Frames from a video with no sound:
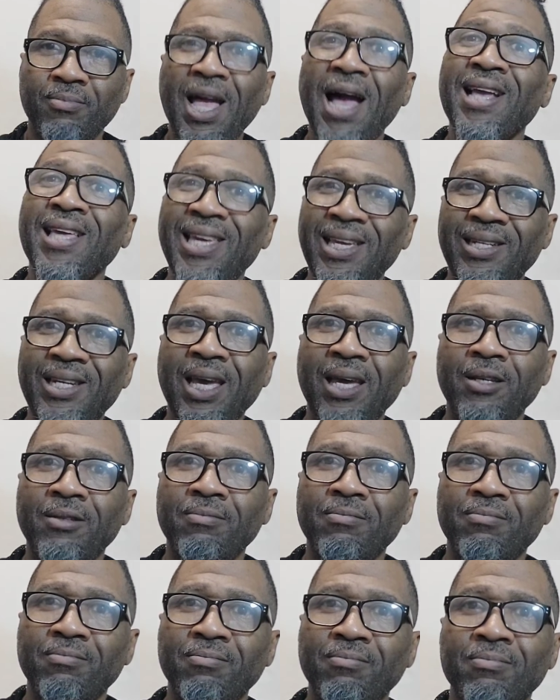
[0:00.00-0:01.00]
I get that.
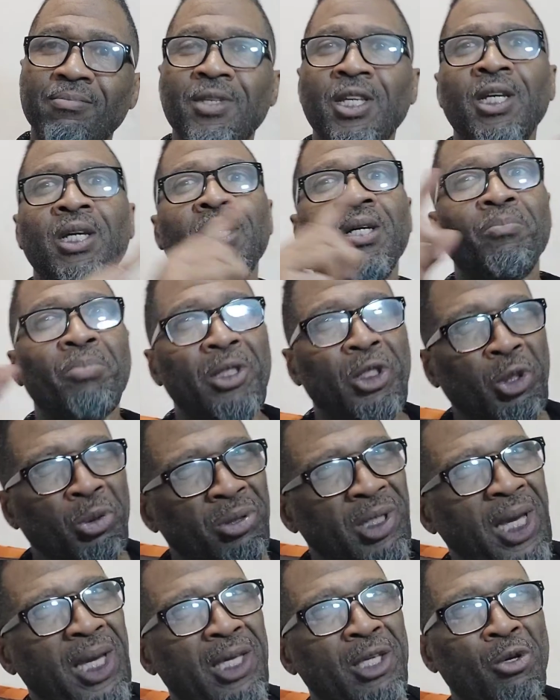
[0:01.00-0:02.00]
But you
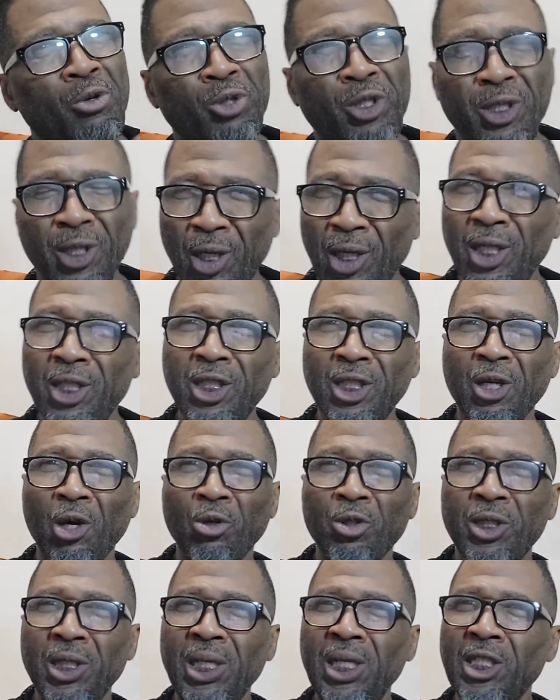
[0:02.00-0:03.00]
taking your sons to go
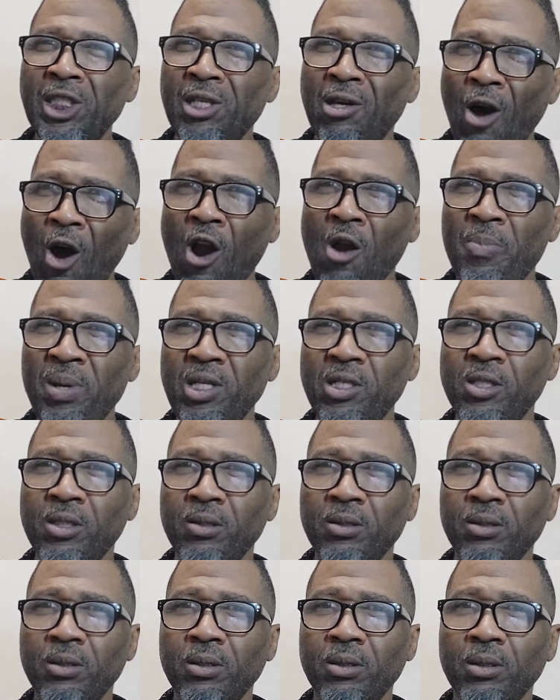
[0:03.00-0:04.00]
see this garbage?
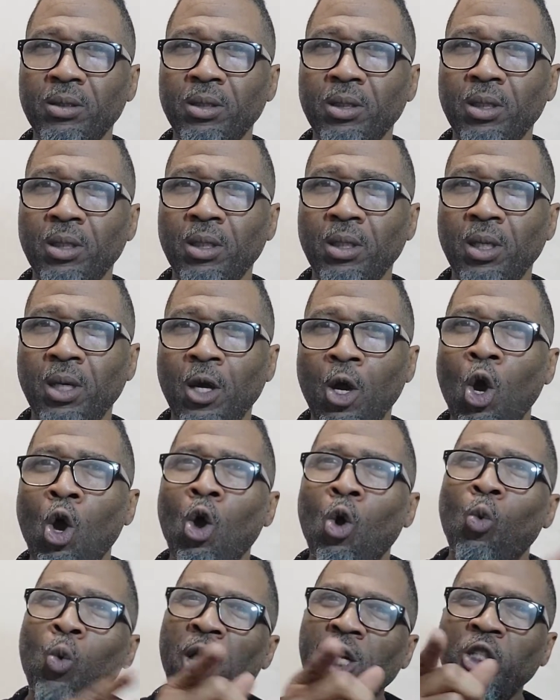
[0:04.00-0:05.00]

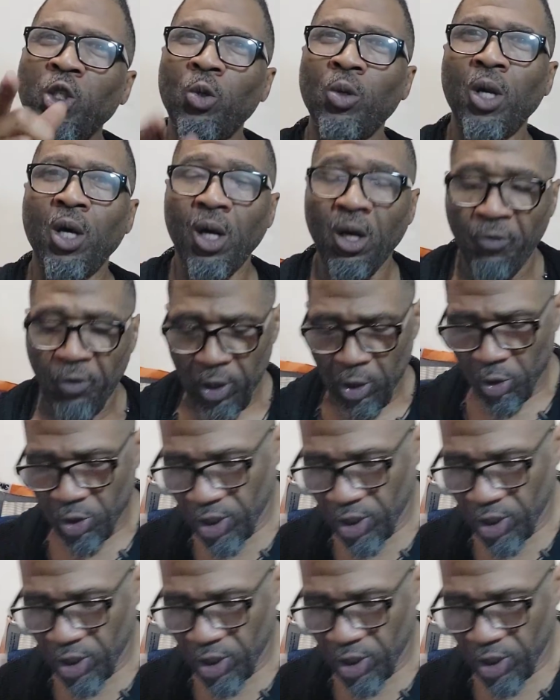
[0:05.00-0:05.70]
Where's your love for your